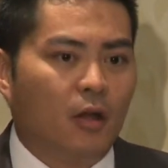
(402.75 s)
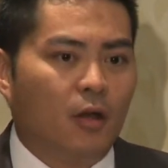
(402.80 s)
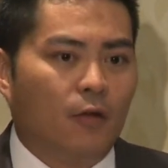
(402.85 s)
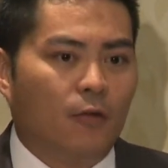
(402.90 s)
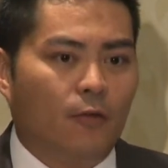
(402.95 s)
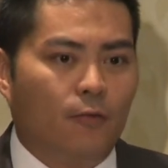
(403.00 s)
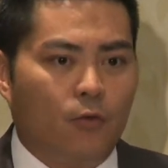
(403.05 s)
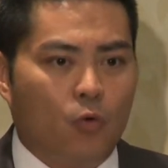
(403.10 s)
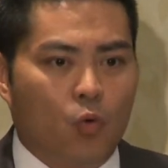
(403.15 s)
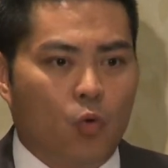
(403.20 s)

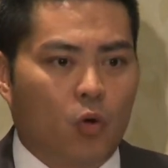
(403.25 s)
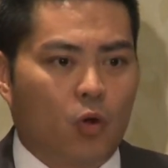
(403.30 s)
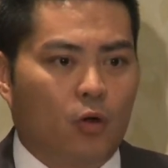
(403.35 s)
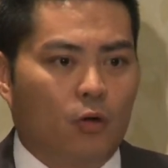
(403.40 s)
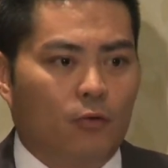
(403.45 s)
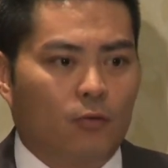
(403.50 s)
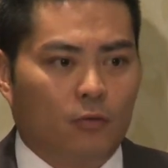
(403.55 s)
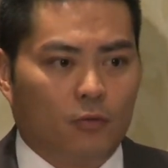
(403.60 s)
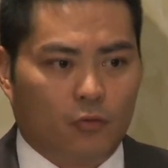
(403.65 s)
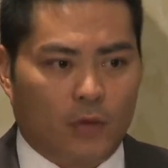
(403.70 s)

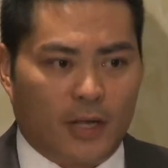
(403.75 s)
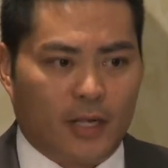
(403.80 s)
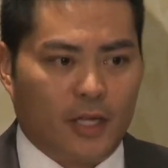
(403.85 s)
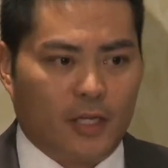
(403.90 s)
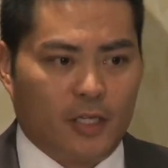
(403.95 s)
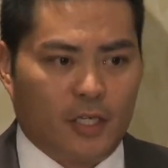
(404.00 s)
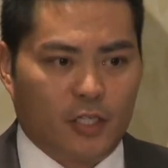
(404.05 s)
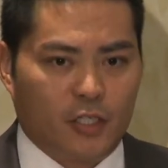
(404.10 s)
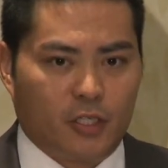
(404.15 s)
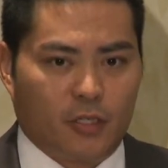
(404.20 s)
for
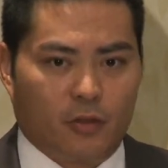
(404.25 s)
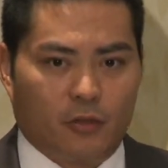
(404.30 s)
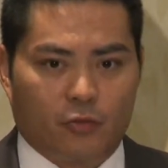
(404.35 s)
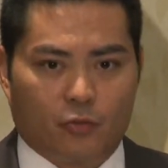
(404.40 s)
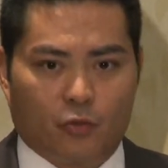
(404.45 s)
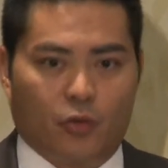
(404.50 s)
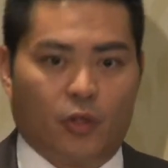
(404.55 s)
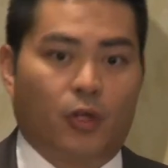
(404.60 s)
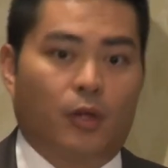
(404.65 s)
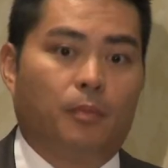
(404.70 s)
recognition
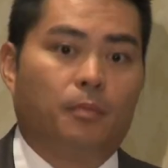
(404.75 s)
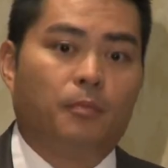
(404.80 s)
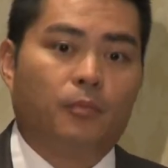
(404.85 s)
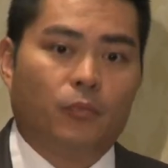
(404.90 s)
through their